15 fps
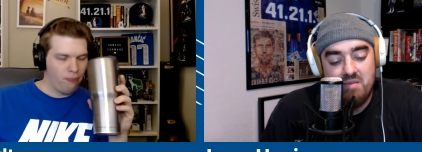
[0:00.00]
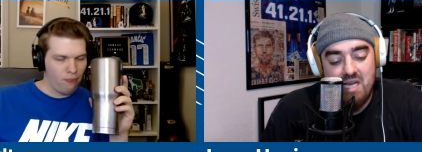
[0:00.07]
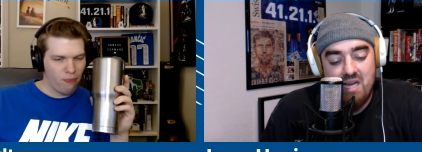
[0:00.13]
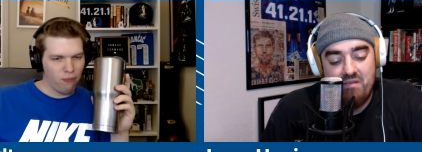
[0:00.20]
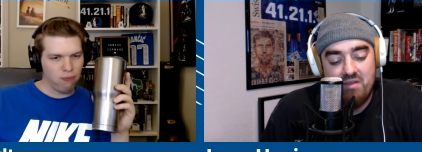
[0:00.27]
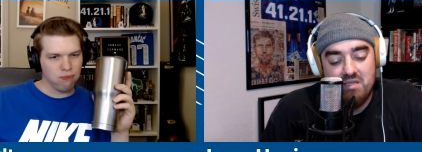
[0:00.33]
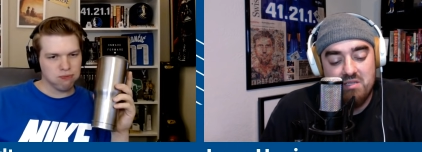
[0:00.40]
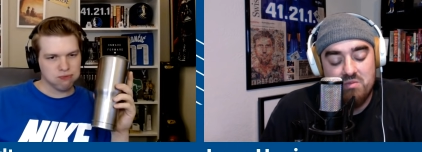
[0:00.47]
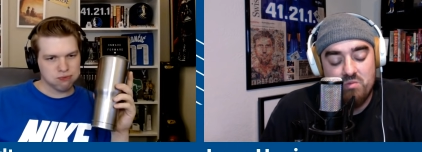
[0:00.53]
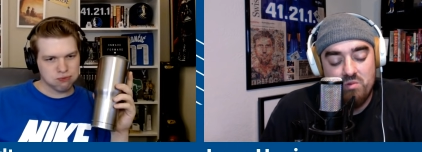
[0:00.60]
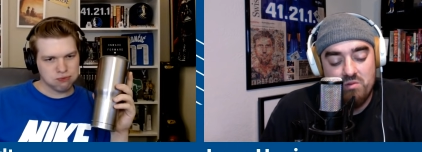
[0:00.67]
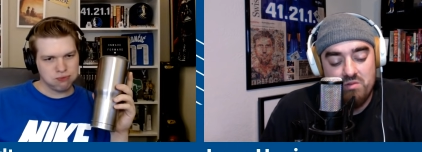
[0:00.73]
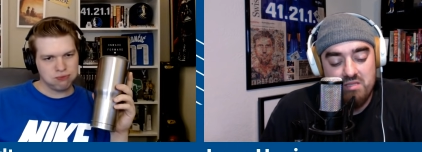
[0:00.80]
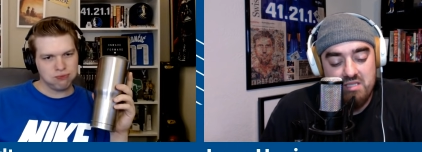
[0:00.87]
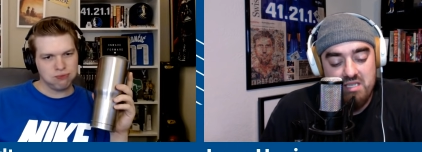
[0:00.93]
Speaker 1: The Mavericks would
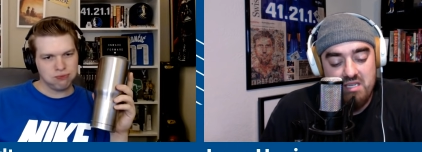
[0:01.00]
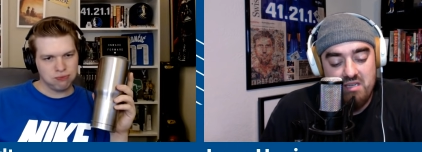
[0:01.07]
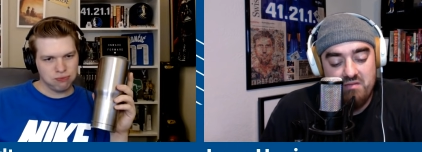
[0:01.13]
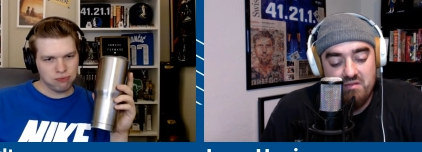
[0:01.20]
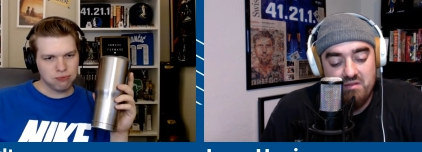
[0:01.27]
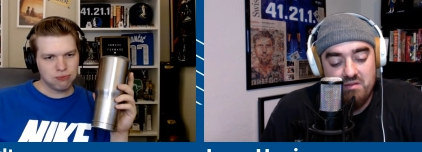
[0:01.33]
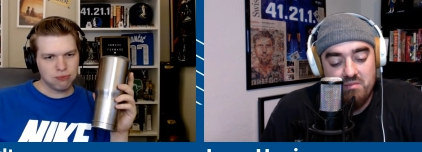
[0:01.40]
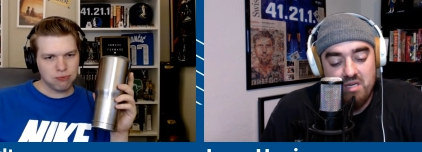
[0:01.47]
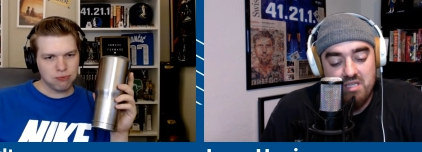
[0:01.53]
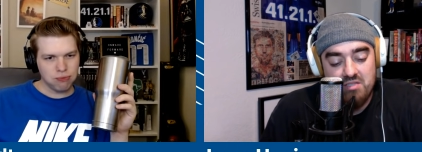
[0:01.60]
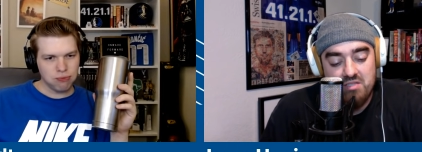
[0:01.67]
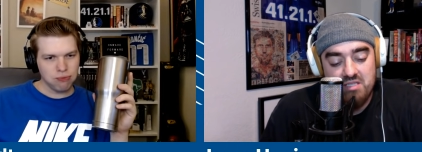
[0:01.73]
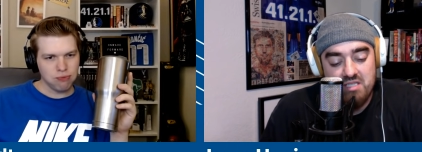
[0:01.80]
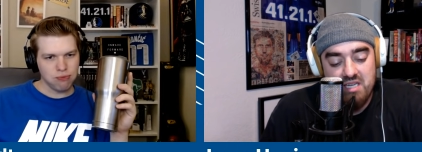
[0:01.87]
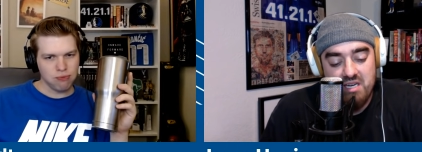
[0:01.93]
receive
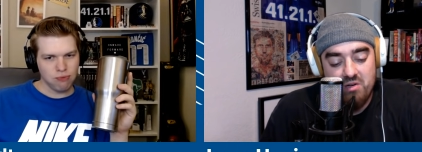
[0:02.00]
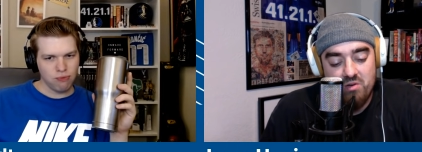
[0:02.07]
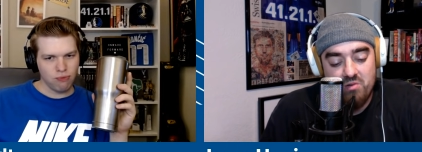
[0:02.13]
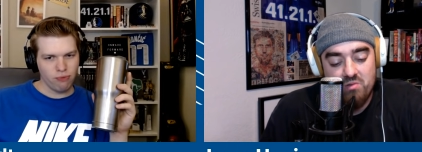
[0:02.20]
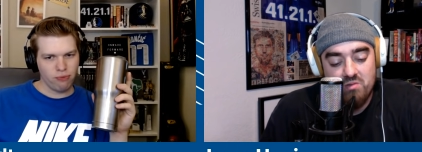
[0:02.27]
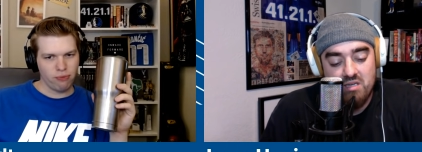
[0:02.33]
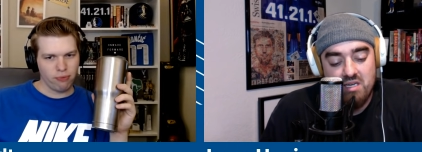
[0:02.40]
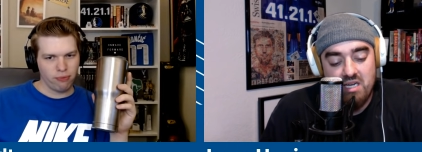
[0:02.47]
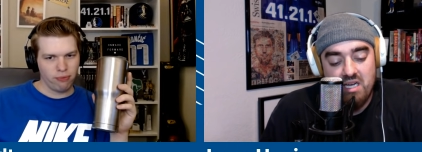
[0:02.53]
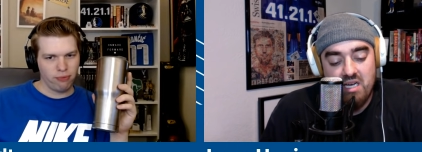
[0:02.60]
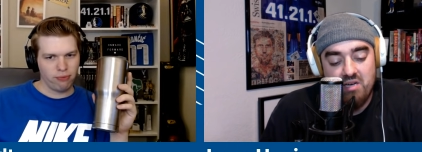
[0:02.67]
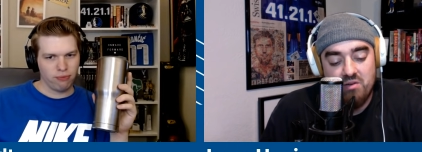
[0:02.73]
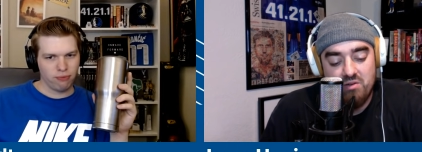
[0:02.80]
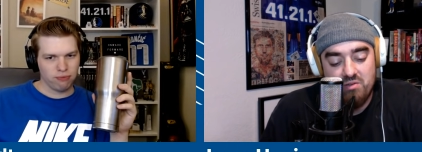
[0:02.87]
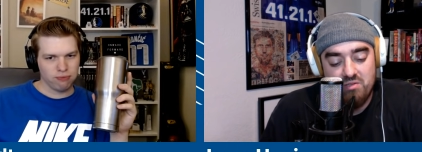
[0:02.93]
Montrezl Harrell,
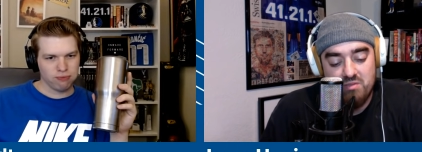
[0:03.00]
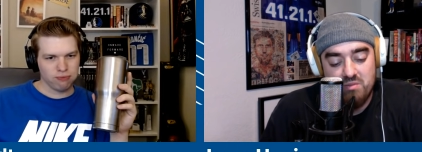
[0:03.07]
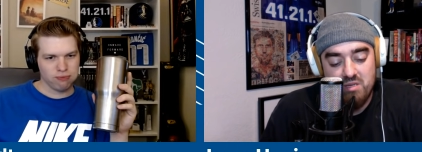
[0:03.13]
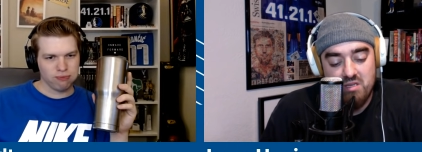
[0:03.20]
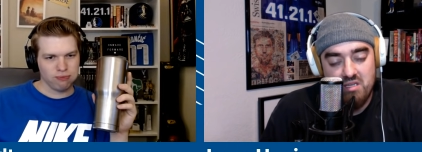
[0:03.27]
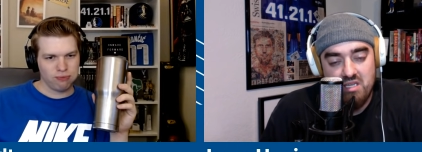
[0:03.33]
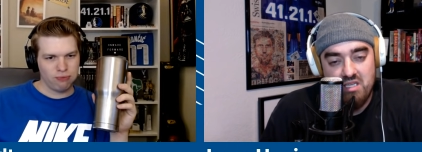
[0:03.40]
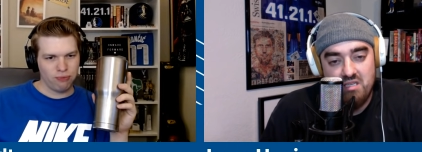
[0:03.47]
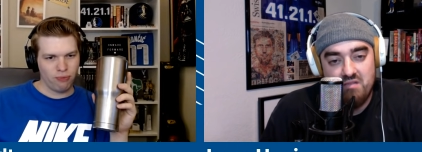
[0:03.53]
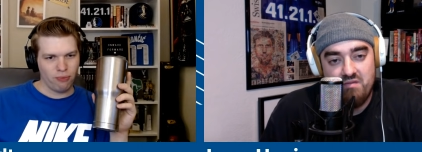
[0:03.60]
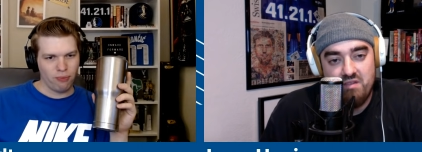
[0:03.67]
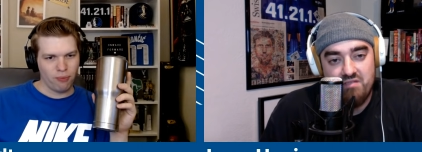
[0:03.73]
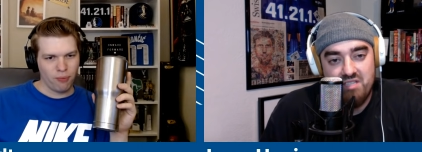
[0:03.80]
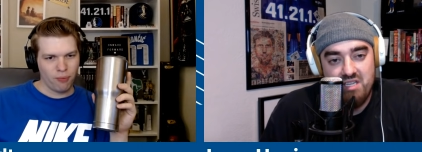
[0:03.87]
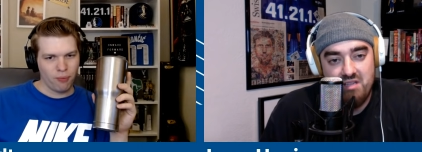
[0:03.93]
Kyle Kuzma, and the
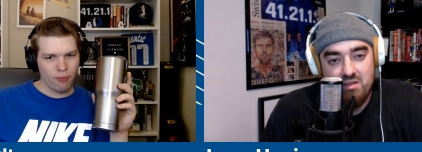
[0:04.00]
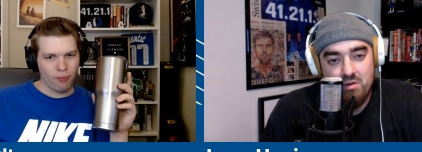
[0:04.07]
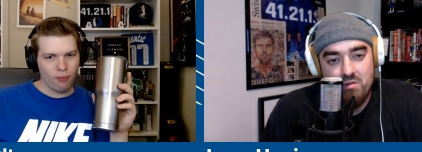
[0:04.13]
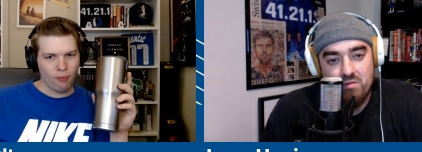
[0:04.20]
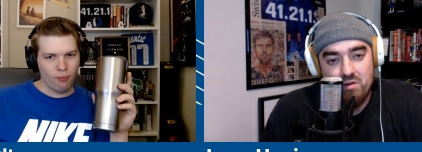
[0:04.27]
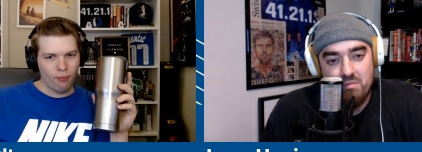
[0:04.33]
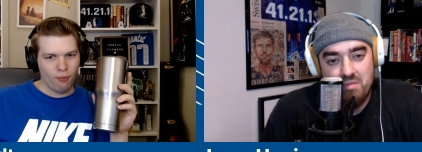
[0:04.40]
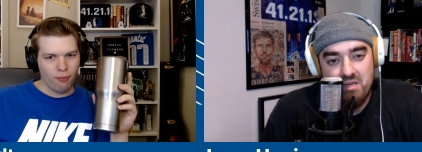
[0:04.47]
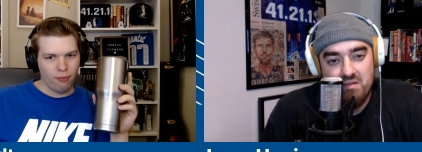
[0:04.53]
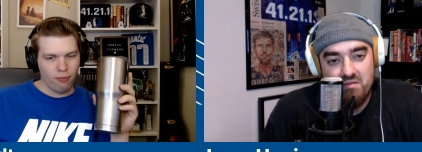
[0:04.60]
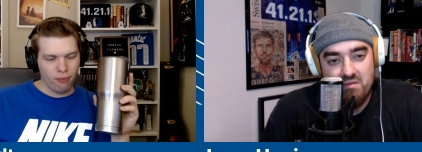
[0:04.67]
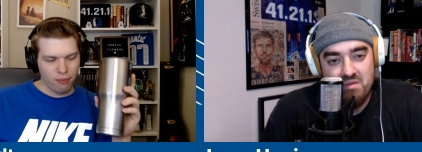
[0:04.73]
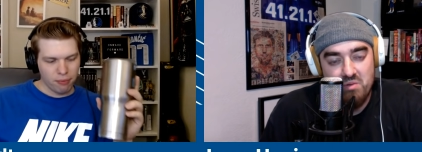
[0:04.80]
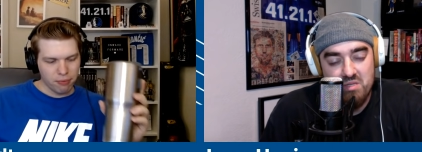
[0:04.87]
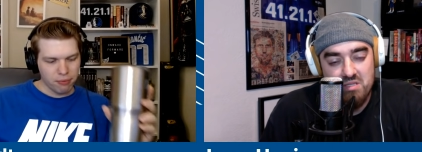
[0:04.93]
15th overall pick from
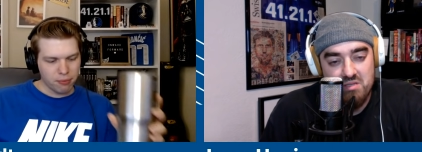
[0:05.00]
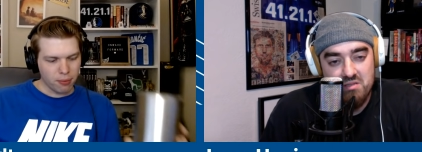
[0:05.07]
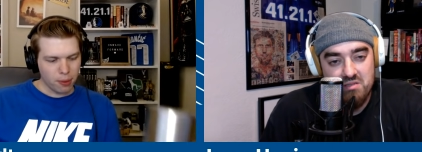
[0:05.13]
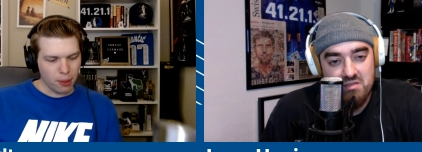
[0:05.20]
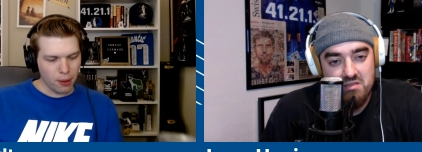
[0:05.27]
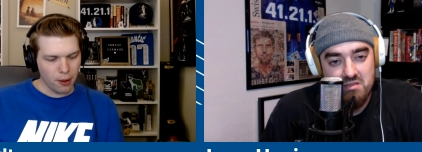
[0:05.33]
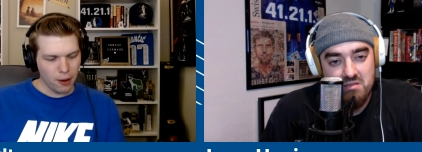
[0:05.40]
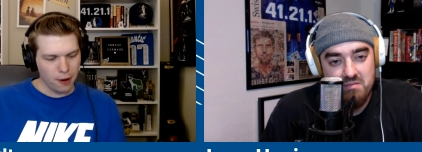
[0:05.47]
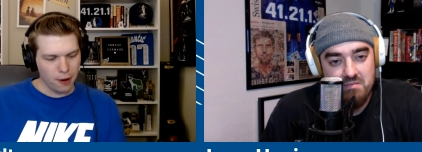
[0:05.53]
the Wizards.